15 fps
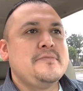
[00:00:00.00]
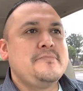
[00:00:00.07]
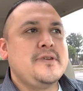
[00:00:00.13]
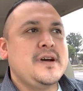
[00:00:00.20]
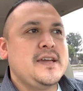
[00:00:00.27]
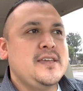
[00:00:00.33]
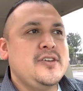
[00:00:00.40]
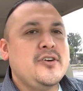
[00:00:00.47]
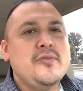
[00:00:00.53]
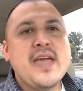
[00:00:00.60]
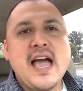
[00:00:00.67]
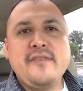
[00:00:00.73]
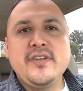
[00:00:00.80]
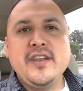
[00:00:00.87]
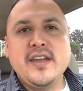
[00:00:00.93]
But you know, we
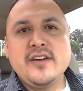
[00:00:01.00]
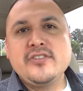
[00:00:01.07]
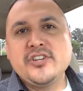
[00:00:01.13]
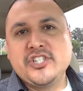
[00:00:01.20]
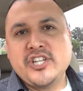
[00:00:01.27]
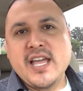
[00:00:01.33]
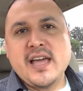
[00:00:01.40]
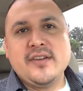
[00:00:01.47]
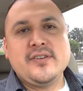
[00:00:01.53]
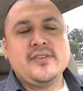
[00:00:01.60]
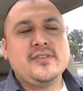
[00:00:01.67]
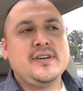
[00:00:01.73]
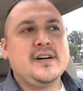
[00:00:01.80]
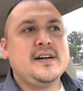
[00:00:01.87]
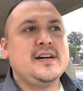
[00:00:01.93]
have another
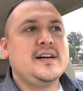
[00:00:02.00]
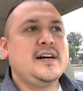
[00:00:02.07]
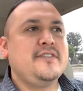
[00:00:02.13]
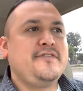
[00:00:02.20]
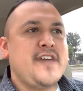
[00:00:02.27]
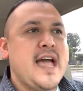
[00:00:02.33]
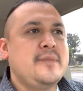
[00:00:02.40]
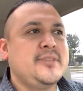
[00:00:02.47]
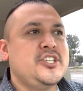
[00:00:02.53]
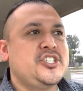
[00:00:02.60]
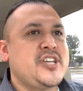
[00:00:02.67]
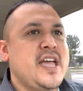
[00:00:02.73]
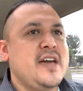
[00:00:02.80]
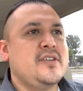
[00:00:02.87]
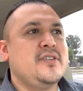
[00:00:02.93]
channel, uh, a family
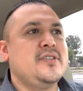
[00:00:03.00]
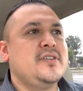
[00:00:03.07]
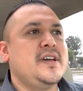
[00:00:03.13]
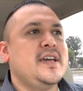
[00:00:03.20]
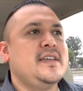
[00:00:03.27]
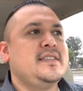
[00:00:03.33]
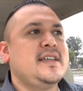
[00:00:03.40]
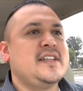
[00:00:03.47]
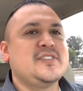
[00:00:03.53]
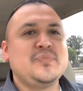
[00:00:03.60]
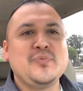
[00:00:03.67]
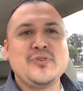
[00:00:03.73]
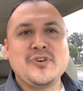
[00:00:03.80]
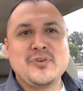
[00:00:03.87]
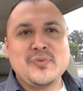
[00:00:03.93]
channel, and that's
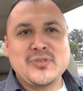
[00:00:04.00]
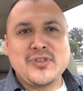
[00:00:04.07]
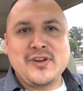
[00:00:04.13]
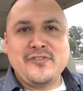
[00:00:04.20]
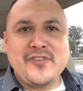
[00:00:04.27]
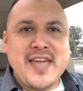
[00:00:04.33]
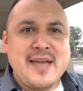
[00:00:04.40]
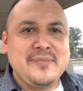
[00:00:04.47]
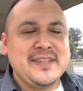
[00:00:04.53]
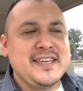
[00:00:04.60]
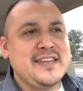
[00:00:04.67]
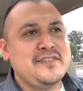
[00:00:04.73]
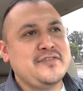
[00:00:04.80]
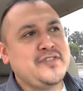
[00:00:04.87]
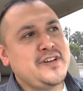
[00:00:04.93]
more with our
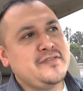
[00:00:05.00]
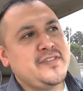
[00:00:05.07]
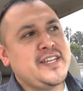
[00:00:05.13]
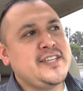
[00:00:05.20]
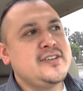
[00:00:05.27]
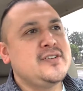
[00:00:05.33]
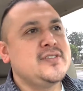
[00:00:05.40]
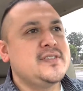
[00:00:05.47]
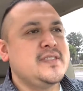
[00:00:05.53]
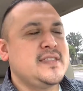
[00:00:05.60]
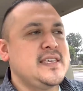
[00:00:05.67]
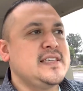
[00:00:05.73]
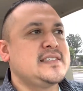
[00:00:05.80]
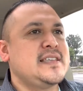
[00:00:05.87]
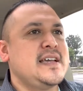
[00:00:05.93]
family and fun videos and
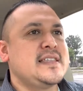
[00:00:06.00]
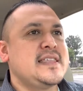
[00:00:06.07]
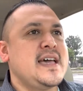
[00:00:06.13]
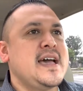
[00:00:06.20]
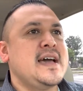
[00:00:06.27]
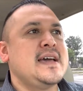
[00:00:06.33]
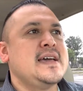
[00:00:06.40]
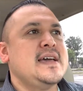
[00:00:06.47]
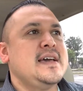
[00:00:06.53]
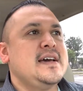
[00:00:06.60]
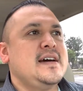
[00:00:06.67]
things like that,